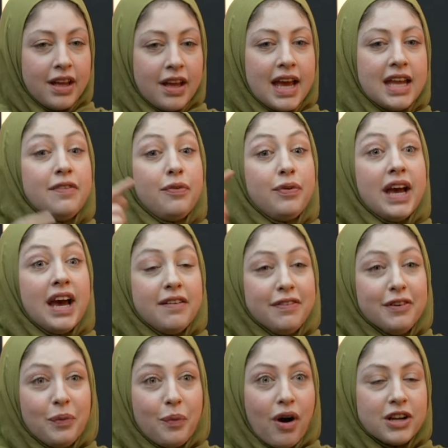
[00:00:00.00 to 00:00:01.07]
And if we
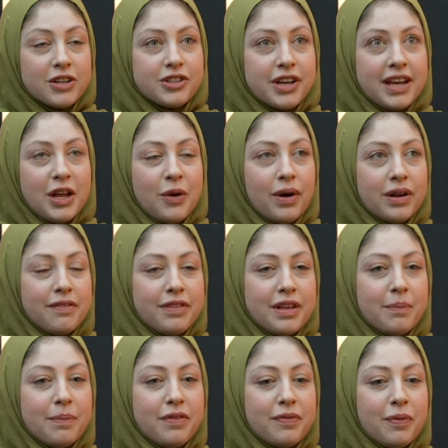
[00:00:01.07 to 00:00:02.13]
ever watched any one of
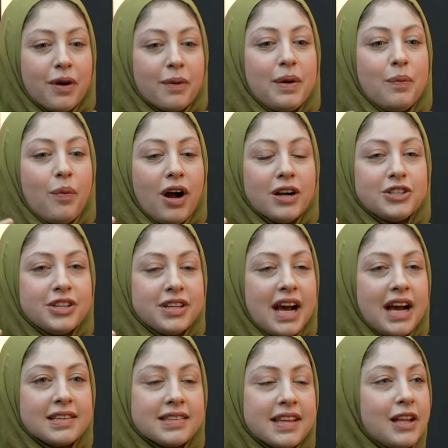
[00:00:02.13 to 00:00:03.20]
them before, we watched it
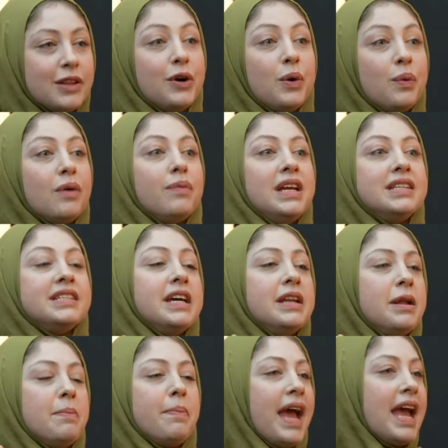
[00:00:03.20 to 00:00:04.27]
as like, look what we did
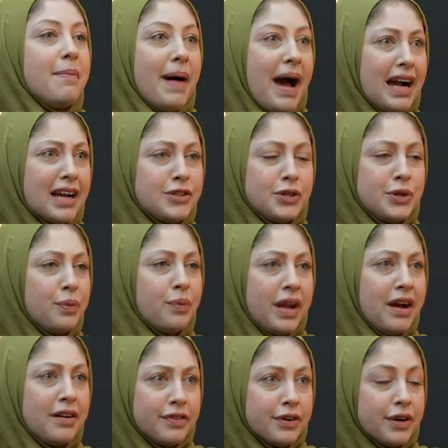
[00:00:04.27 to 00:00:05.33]
in payback to
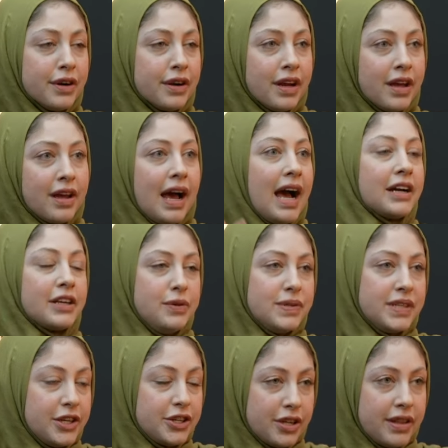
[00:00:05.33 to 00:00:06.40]
whatever
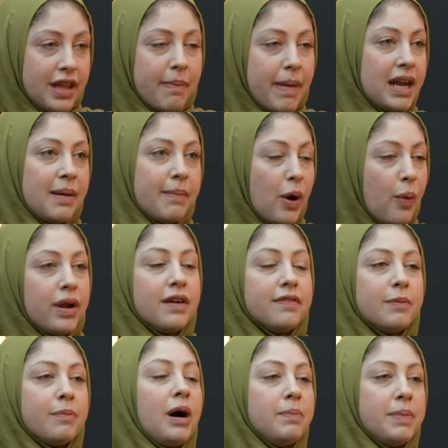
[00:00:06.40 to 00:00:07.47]
accusation they made about
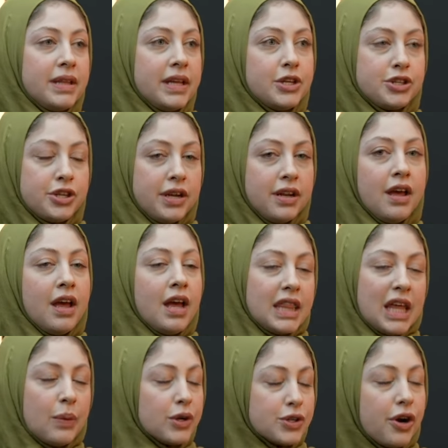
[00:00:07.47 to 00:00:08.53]
whatever population
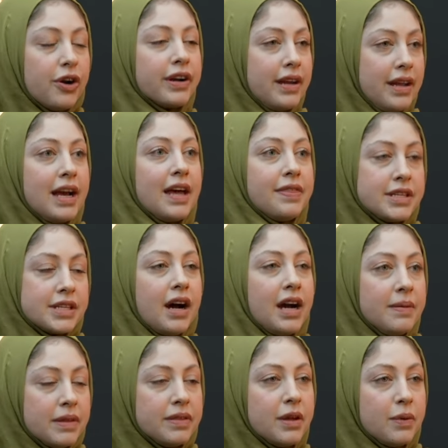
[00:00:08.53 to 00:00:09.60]
they were targeting at the time
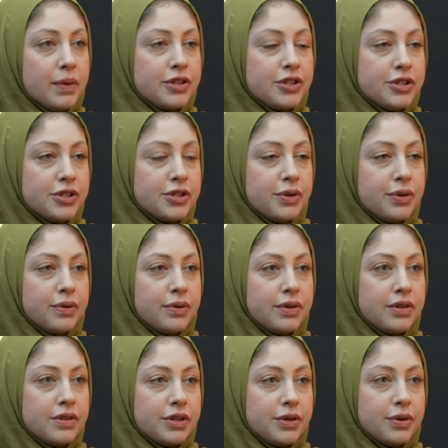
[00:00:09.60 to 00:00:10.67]
that they wished to
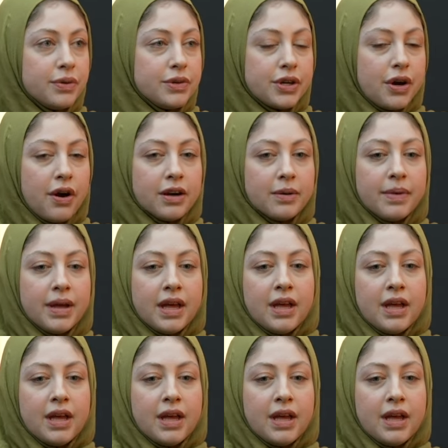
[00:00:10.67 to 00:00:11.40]
to to harm.